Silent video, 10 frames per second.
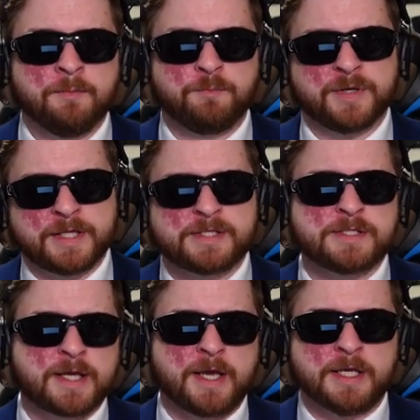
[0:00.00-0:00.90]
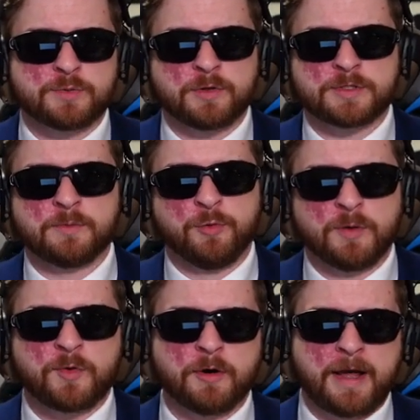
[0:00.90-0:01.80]
But this is the case where the
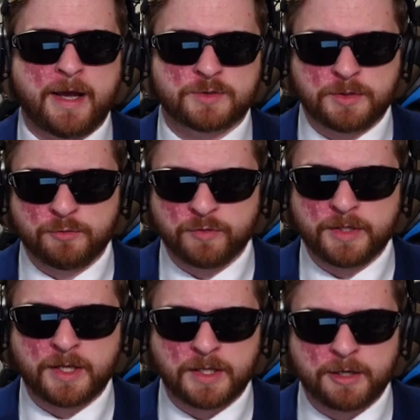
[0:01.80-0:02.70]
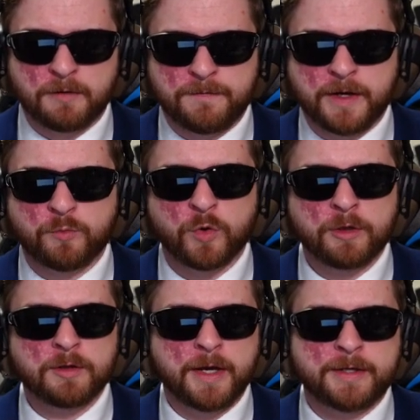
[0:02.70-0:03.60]
Supreme Court actually really clarified where
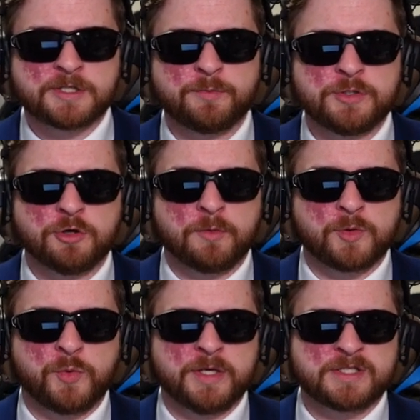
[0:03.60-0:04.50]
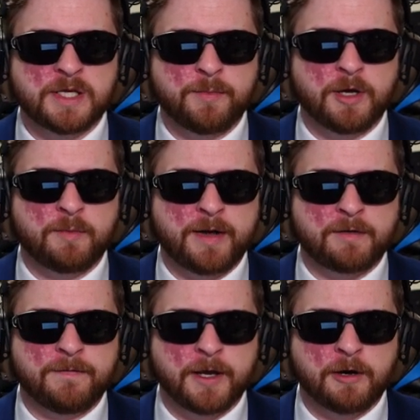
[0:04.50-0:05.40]
the line is to be drawn between a semi-automatic
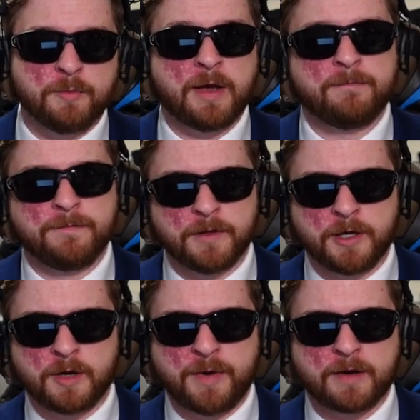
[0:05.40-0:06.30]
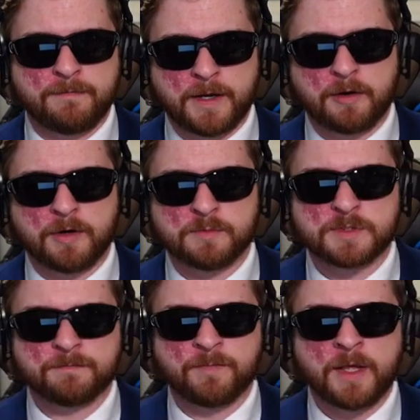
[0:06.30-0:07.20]
firearm and fully automatic firearms,
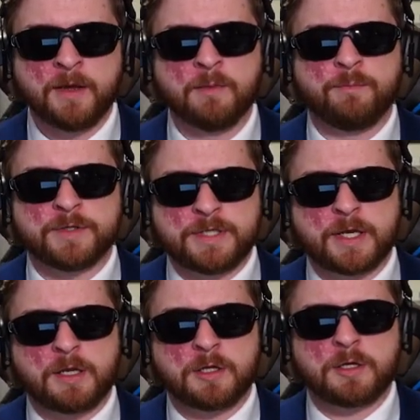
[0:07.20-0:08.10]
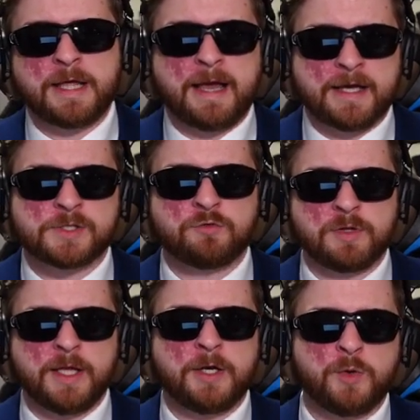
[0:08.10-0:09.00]
particularly as it
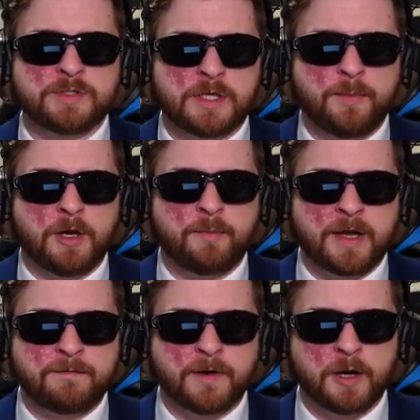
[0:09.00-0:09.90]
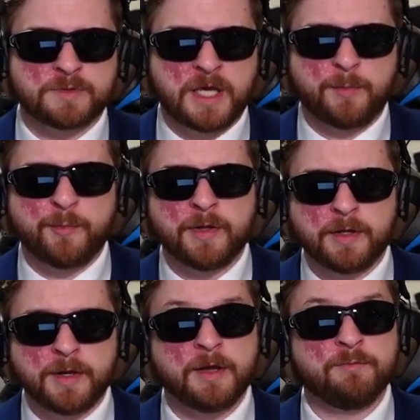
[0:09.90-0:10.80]
related to a semi-automatic firearm's
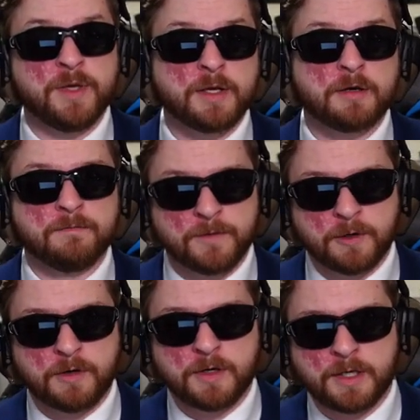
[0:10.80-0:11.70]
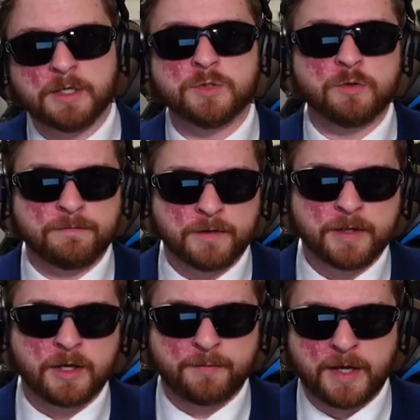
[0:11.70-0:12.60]
capability of being converted into a fully
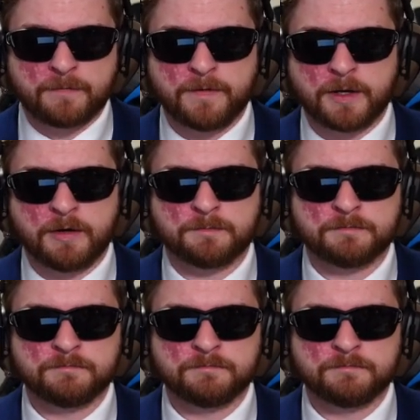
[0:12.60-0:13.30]
automatic firearm.